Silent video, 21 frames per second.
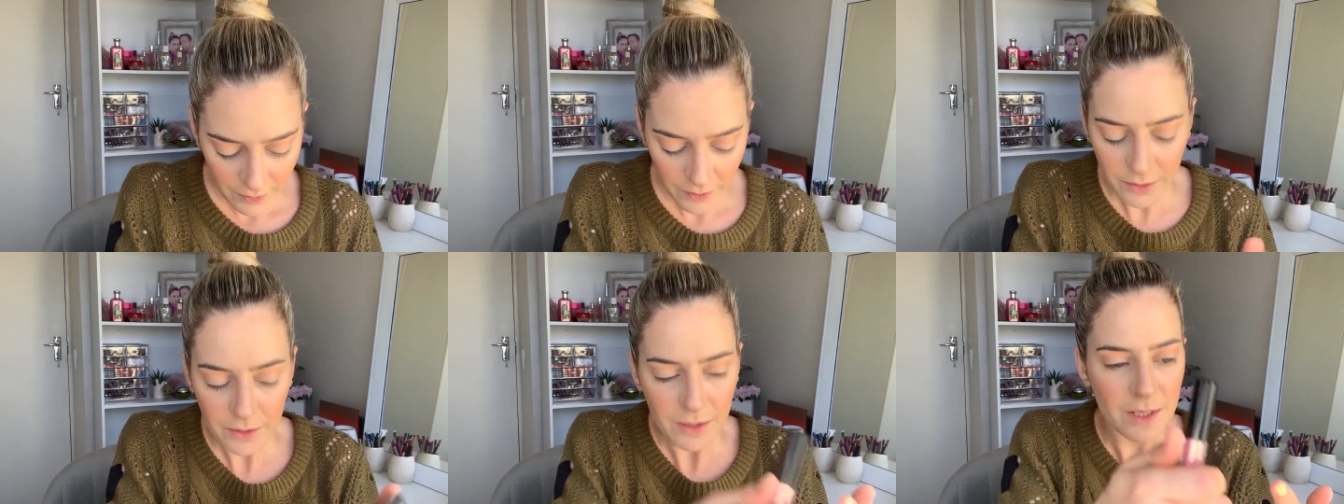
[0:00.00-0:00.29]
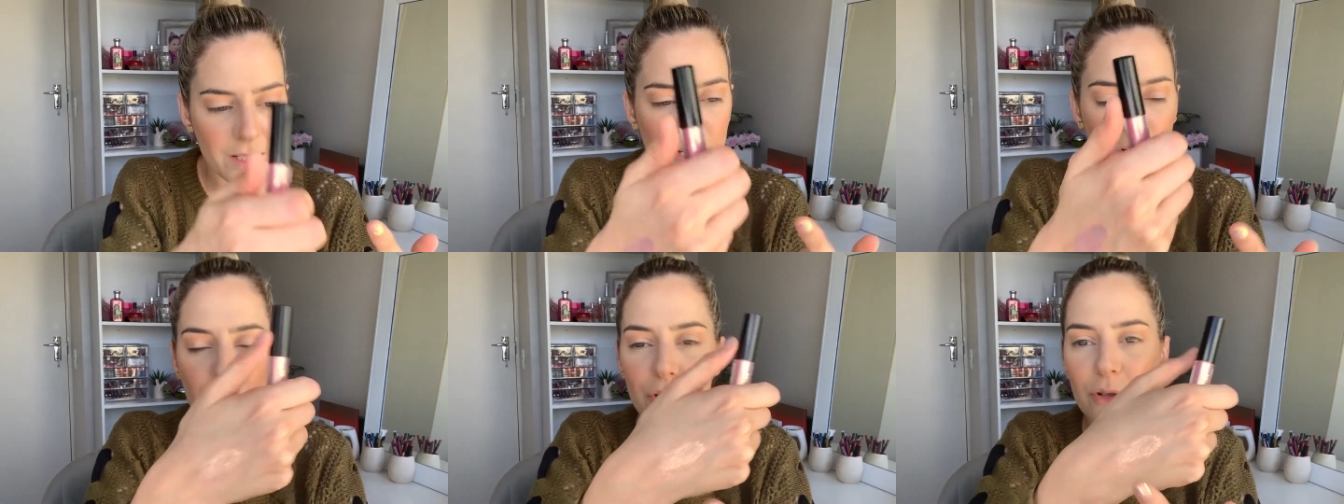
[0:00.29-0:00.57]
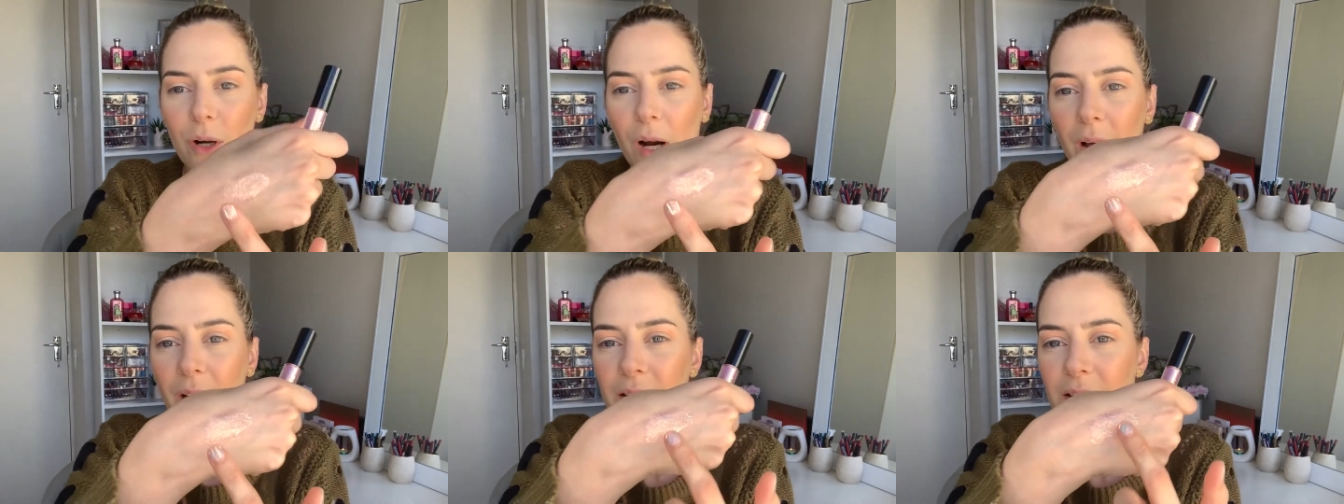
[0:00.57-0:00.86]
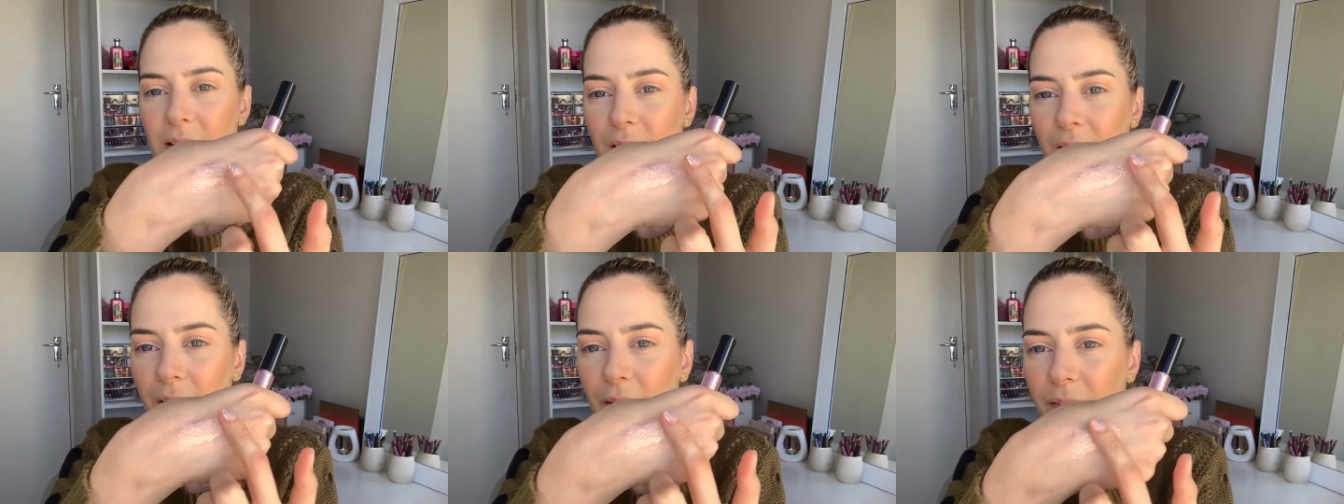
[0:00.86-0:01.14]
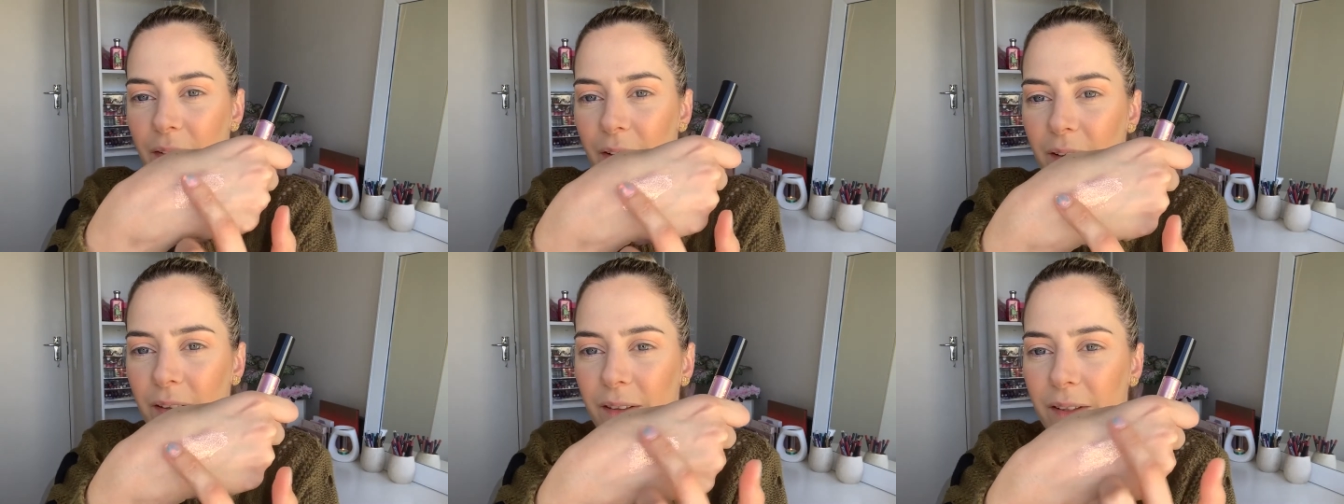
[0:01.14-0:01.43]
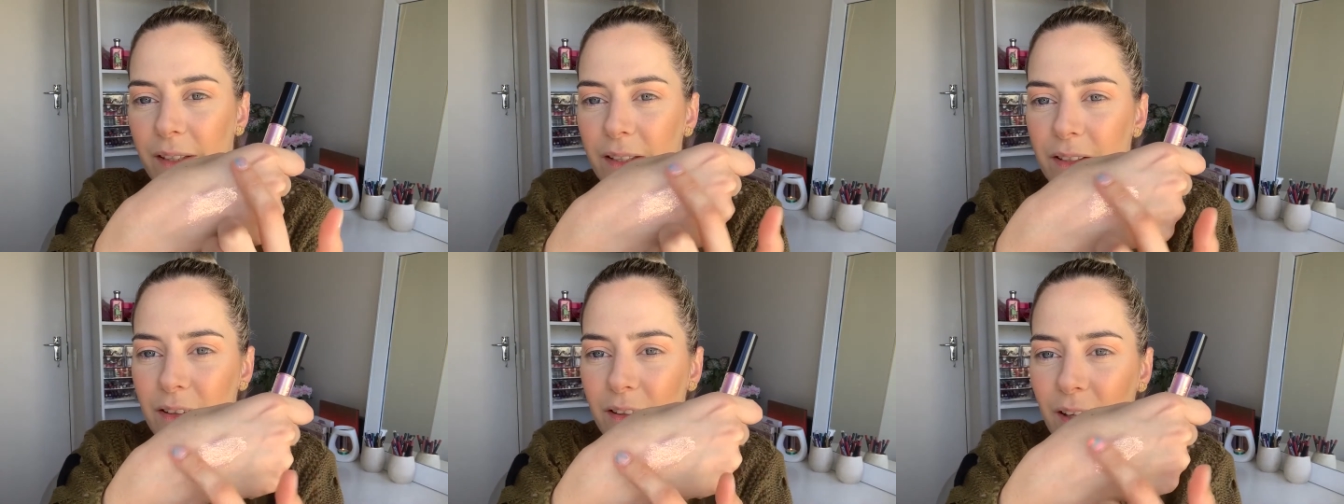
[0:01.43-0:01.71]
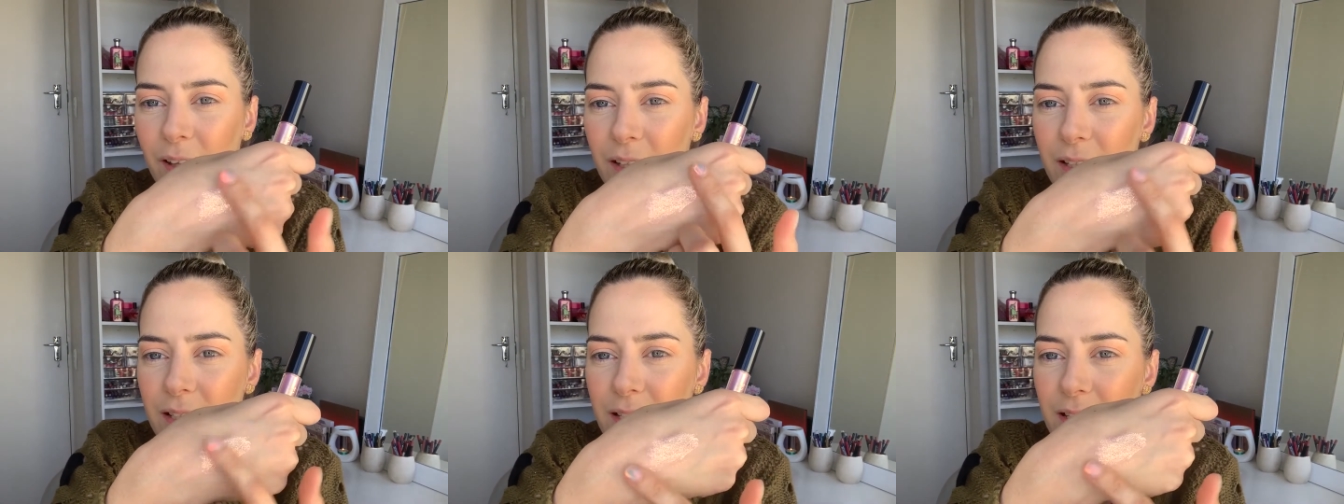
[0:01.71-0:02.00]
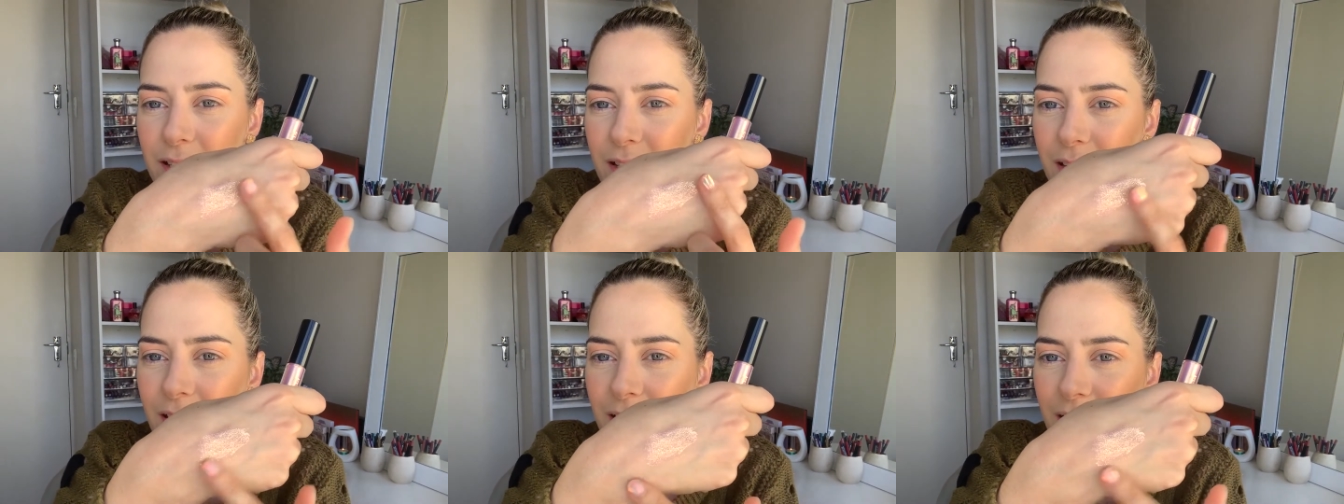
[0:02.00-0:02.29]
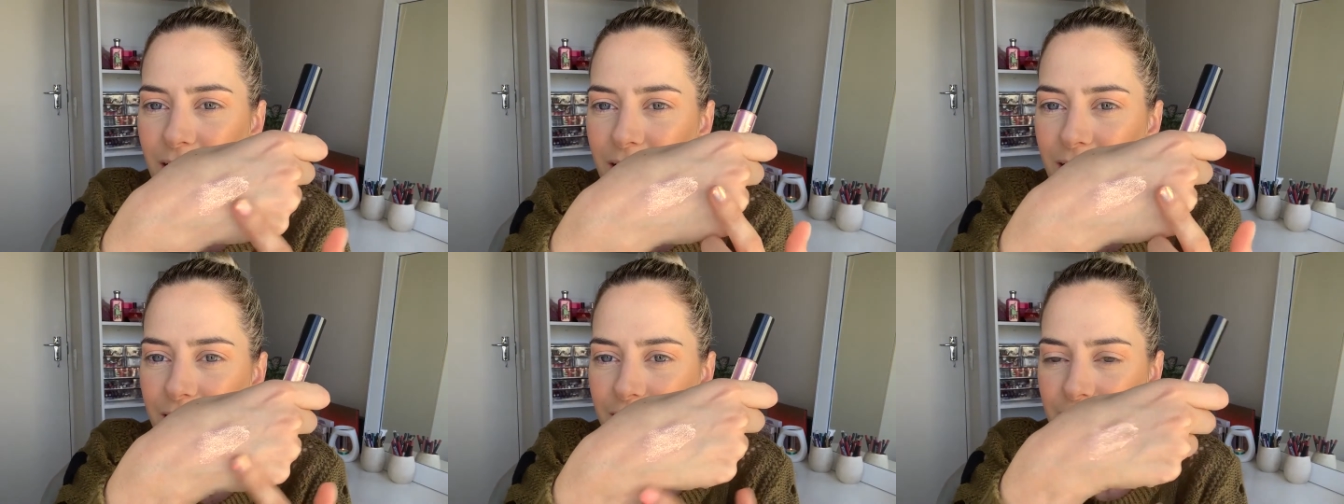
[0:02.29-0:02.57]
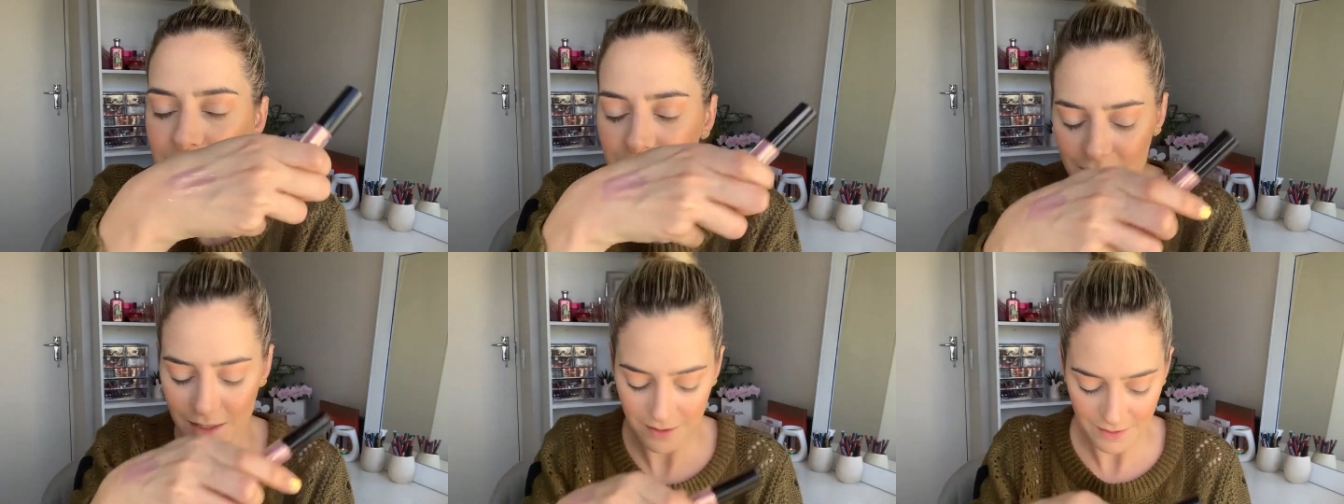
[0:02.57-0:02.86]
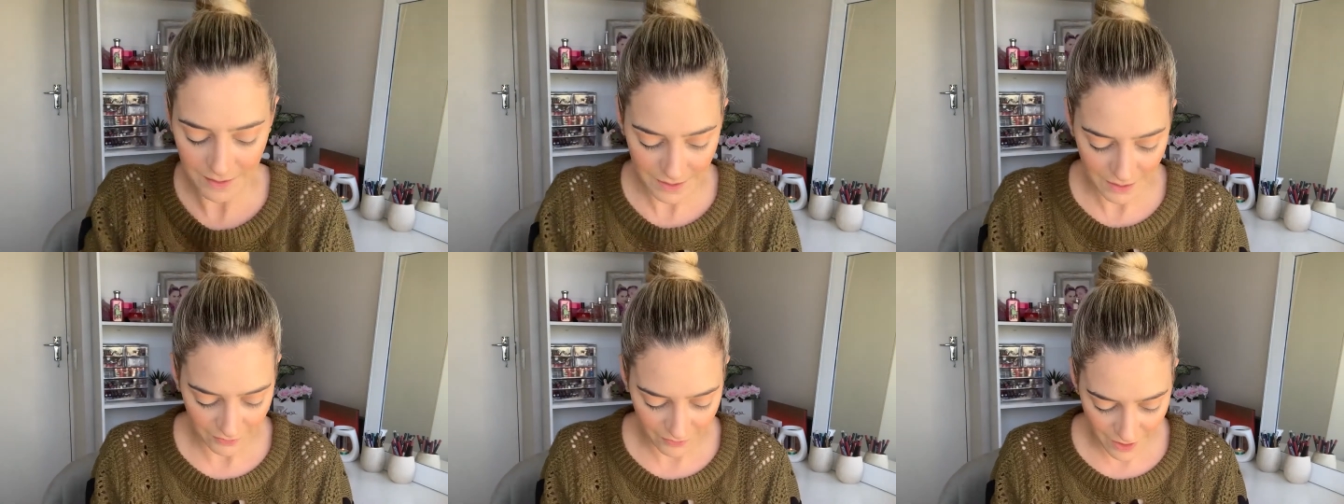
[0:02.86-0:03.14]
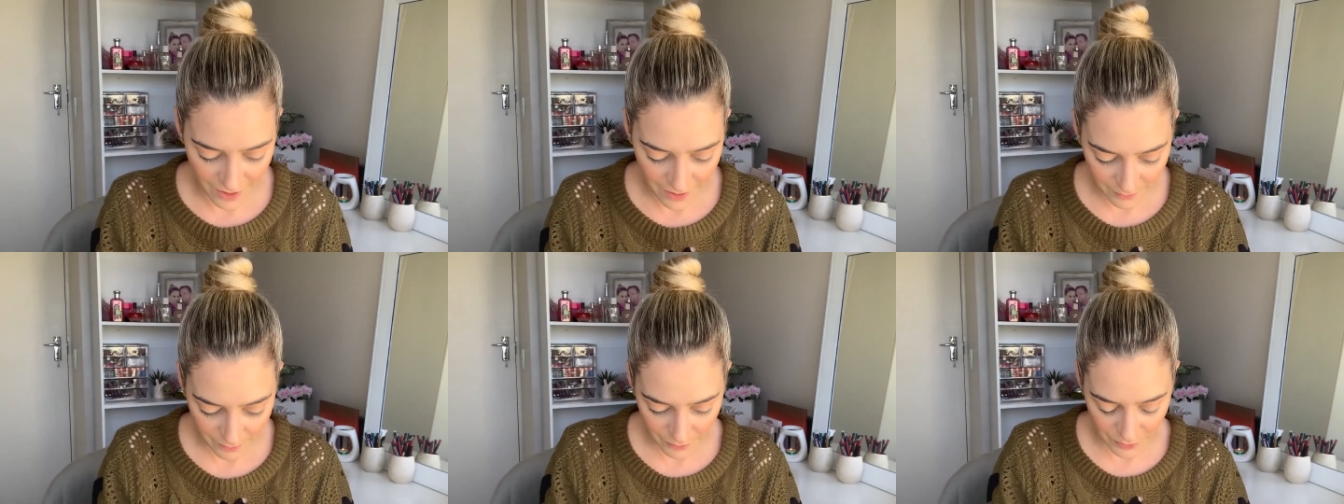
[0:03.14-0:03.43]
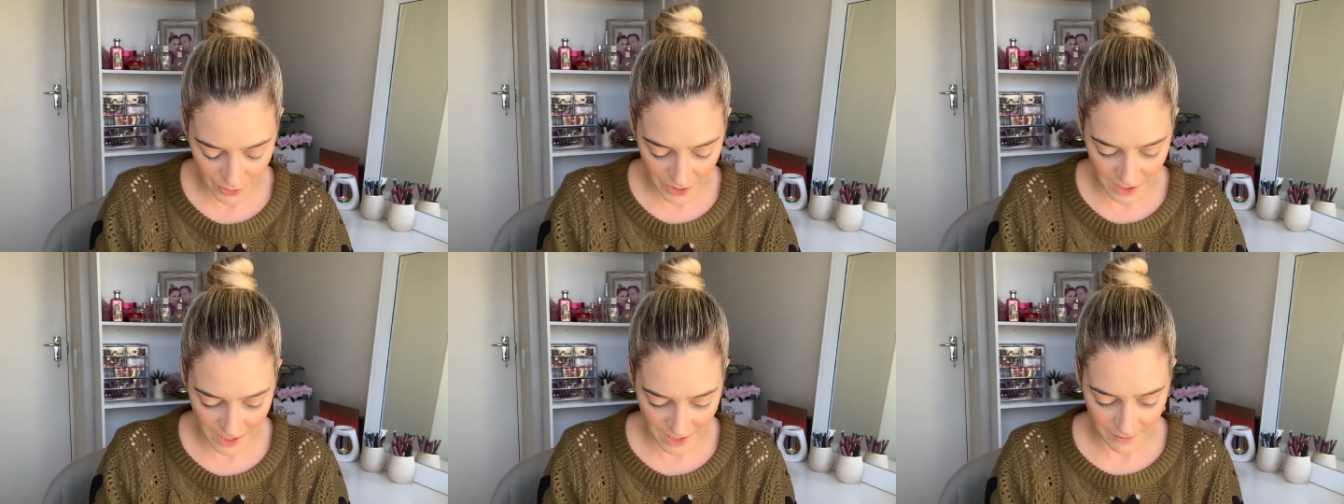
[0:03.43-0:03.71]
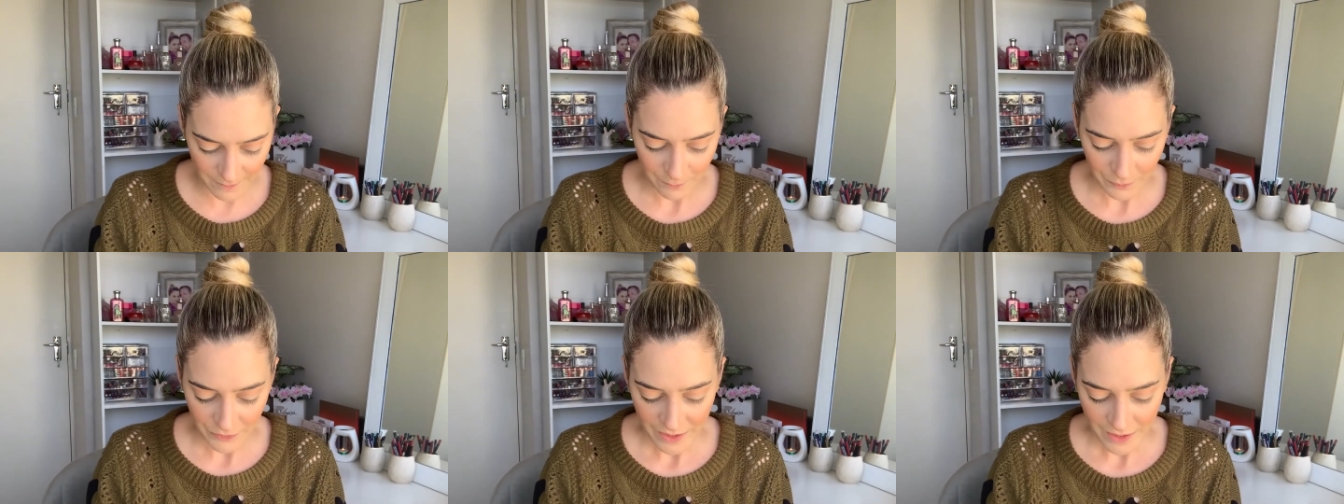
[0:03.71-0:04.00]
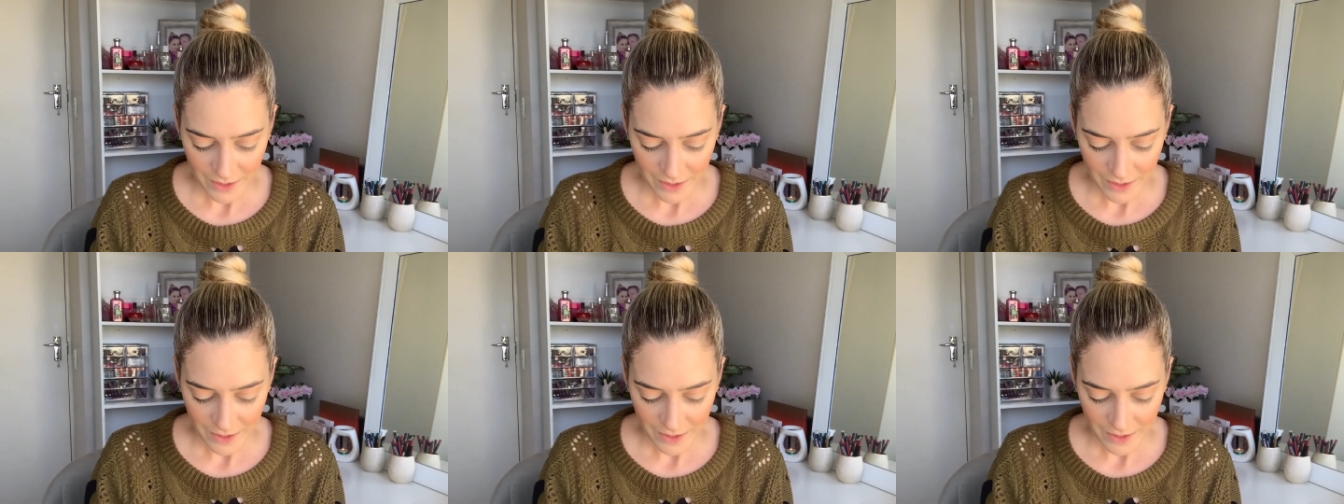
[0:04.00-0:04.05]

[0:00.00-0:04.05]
Oh, this is dried down now. Can you guys see? So it's very pretty.